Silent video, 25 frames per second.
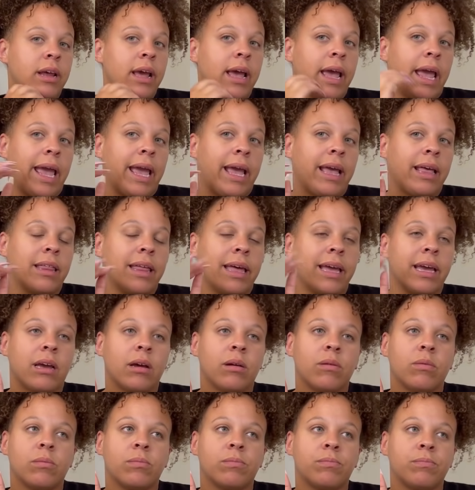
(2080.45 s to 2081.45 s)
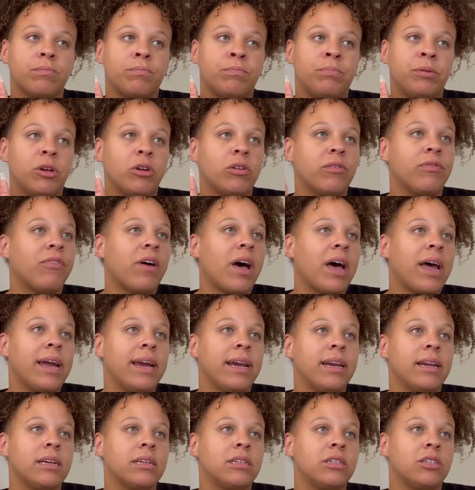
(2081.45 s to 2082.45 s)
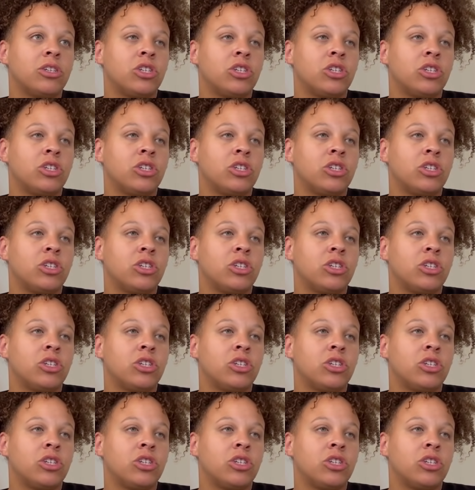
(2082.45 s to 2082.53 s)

A like beautified